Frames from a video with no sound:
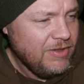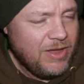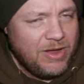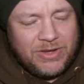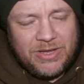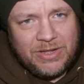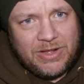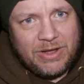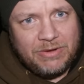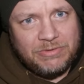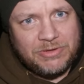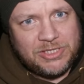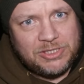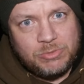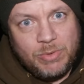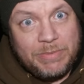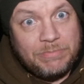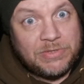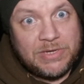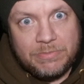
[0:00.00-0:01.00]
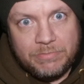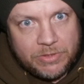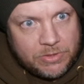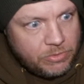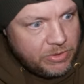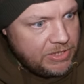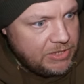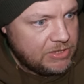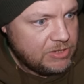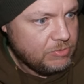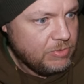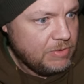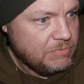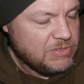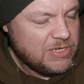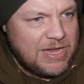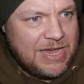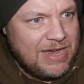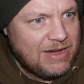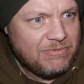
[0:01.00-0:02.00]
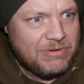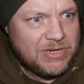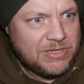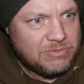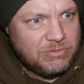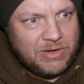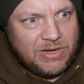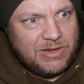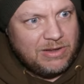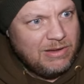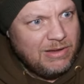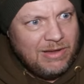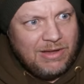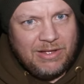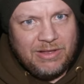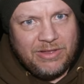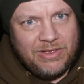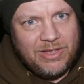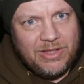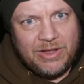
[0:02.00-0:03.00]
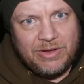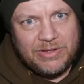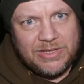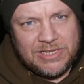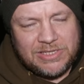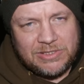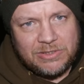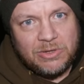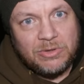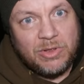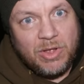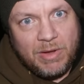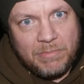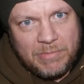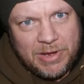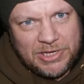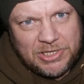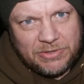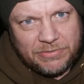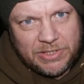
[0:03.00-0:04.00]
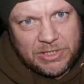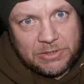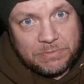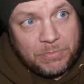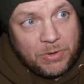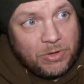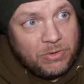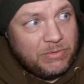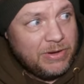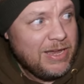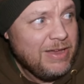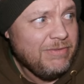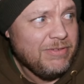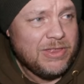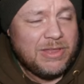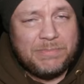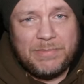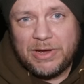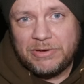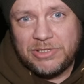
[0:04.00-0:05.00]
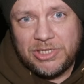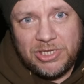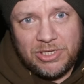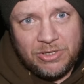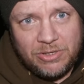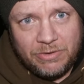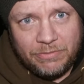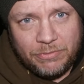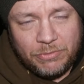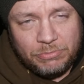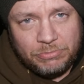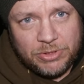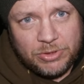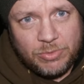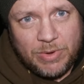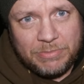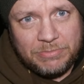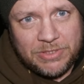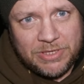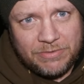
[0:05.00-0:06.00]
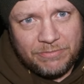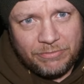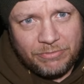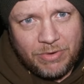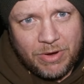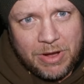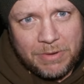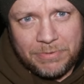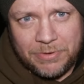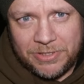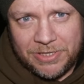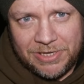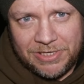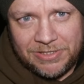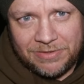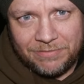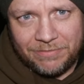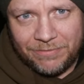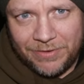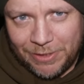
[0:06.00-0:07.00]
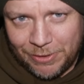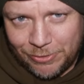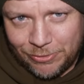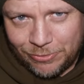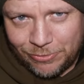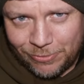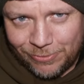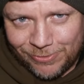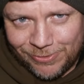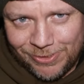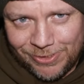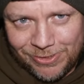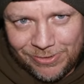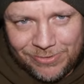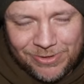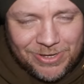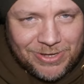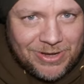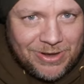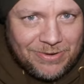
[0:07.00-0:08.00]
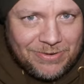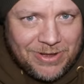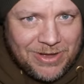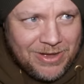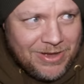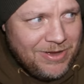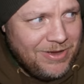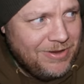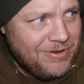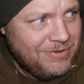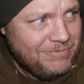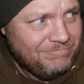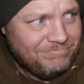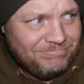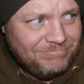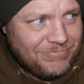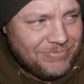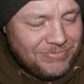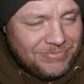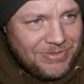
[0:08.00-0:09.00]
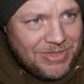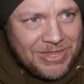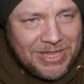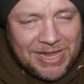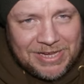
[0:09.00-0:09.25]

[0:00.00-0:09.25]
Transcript: you know, swims in between swims, areas where, you know, it doesn't look like much of a spot. Even the most uniform swims can throw up a decent feature or two, you know. It